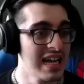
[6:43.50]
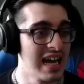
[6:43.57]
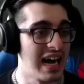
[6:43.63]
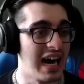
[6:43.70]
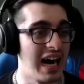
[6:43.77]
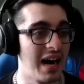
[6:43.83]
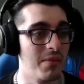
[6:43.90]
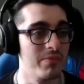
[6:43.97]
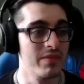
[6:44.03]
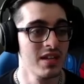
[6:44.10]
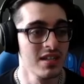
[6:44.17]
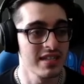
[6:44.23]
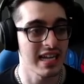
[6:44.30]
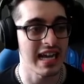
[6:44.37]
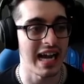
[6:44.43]

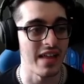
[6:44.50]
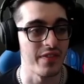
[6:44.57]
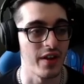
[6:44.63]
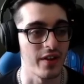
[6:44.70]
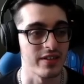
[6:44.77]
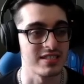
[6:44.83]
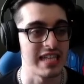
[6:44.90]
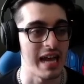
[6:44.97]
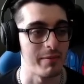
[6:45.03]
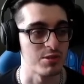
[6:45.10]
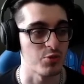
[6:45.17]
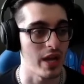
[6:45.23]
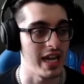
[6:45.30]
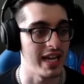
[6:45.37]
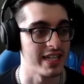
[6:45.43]
The con there is damage
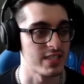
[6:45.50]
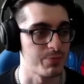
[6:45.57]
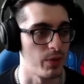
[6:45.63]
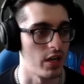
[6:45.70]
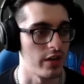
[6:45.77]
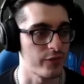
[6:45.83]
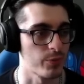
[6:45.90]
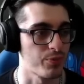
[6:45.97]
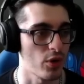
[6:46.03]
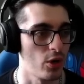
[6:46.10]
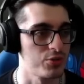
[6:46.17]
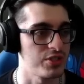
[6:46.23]
radius, but for pros,